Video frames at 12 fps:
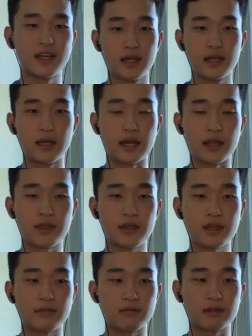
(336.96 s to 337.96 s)
And I think
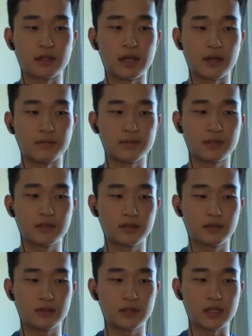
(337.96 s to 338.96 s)
it really helps
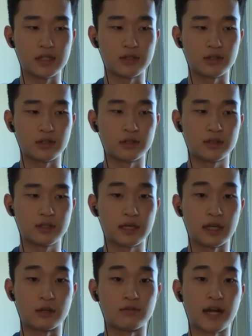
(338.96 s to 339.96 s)
teachers get
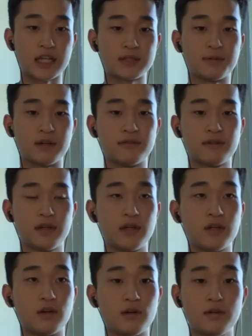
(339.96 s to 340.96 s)
a grasp of,
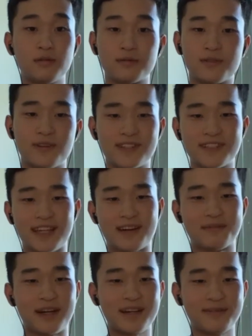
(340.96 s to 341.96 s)
oh, so this is how
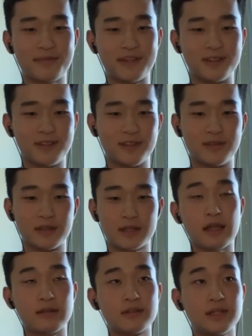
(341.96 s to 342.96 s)
my peers are doing it.
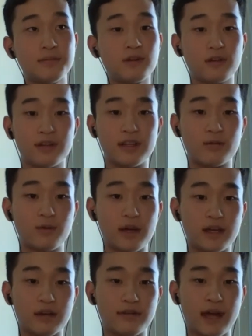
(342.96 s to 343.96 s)
Similarly, in the way
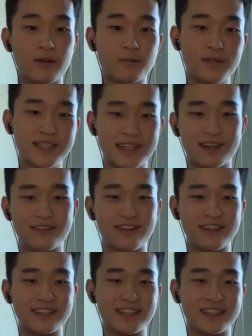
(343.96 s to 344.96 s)
of how we see our
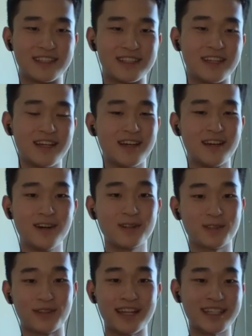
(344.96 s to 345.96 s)
friends and see, oh, so
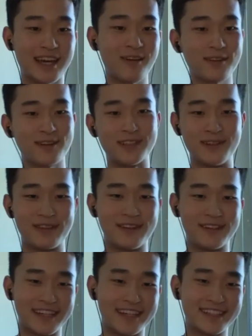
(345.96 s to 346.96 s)
that's how they're doing their
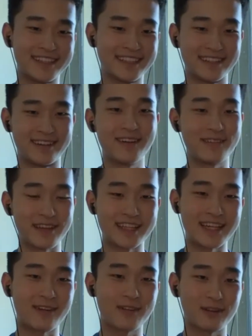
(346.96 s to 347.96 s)
tests. Oh, that's
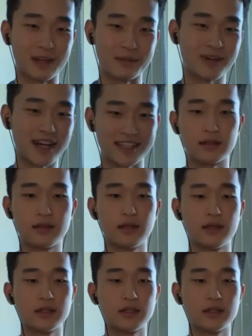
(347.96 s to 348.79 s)
how they're like practicing.